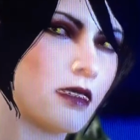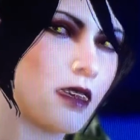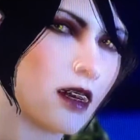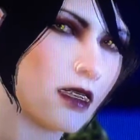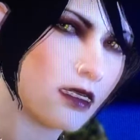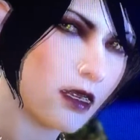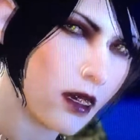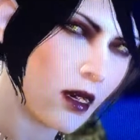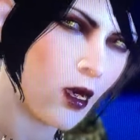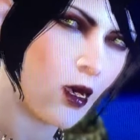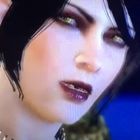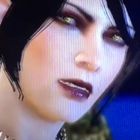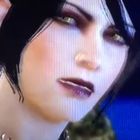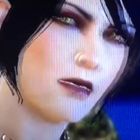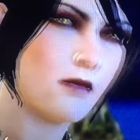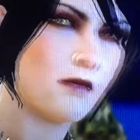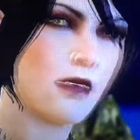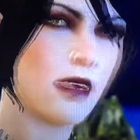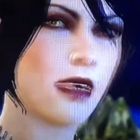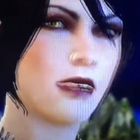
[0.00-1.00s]
Celine
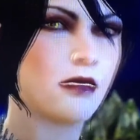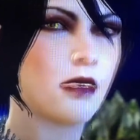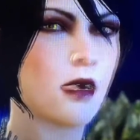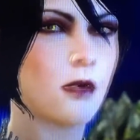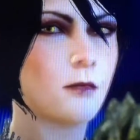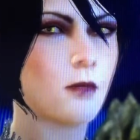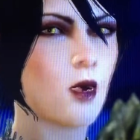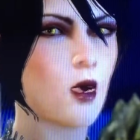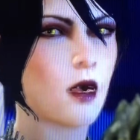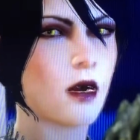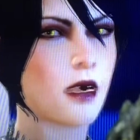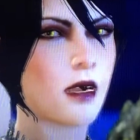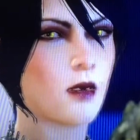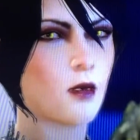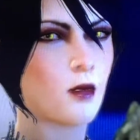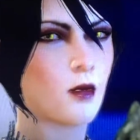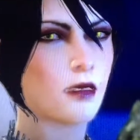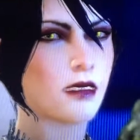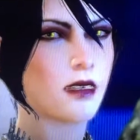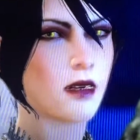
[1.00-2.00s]
knows you face an
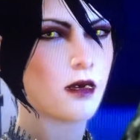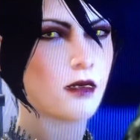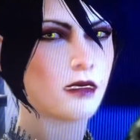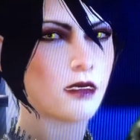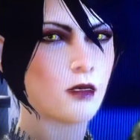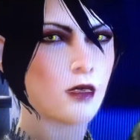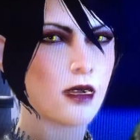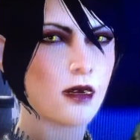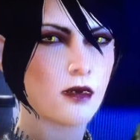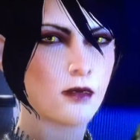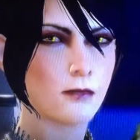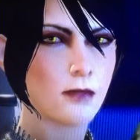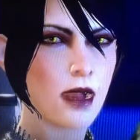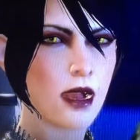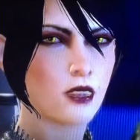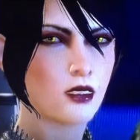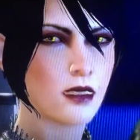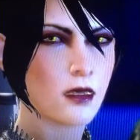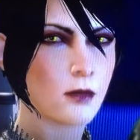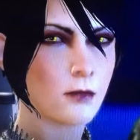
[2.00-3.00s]
opponent who wields great
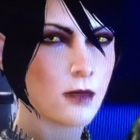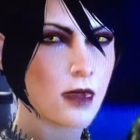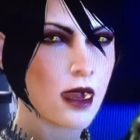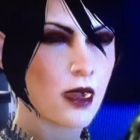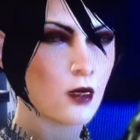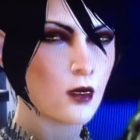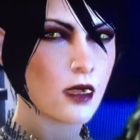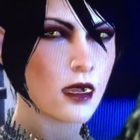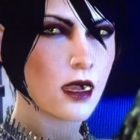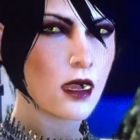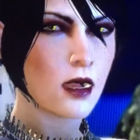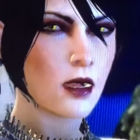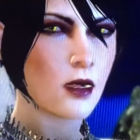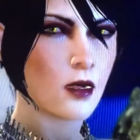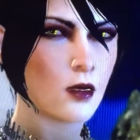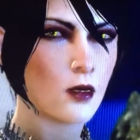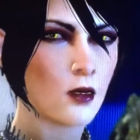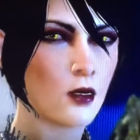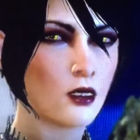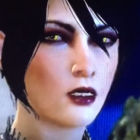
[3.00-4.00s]
magical power,
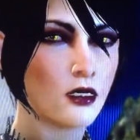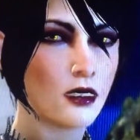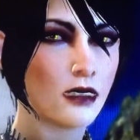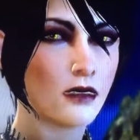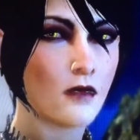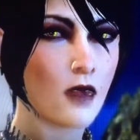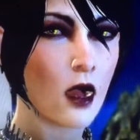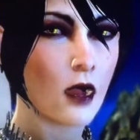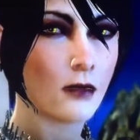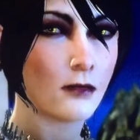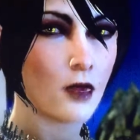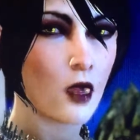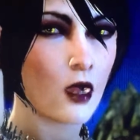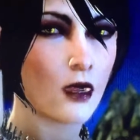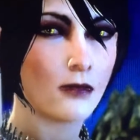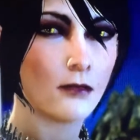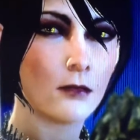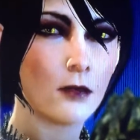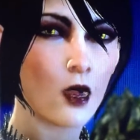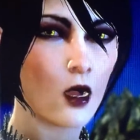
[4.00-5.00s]
which is far
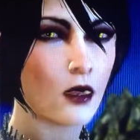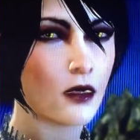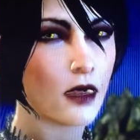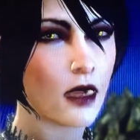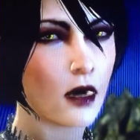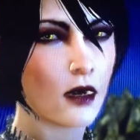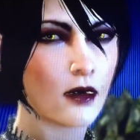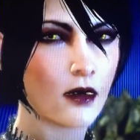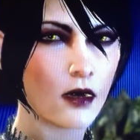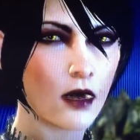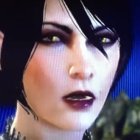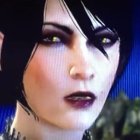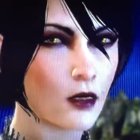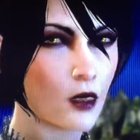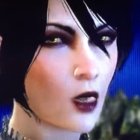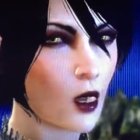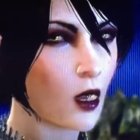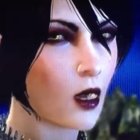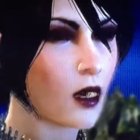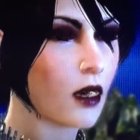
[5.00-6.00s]
more important than
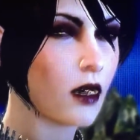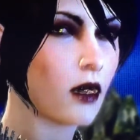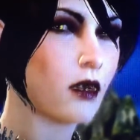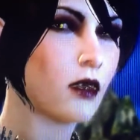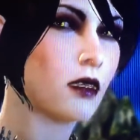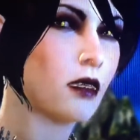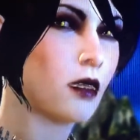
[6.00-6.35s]
her own